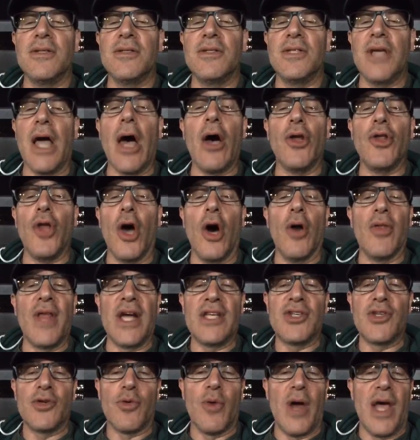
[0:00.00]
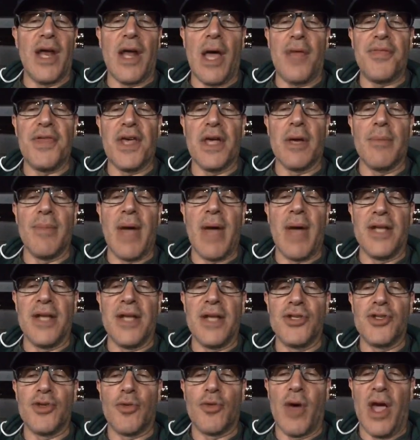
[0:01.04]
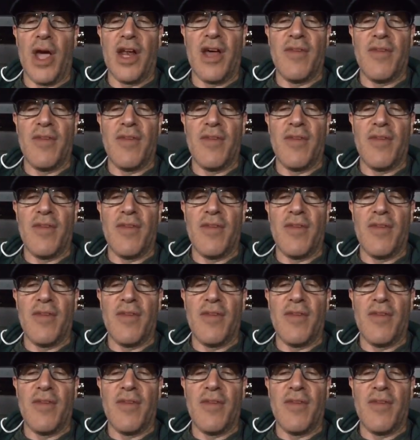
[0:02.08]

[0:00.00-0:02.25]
yeah, no, that's great. I think Amanda's great.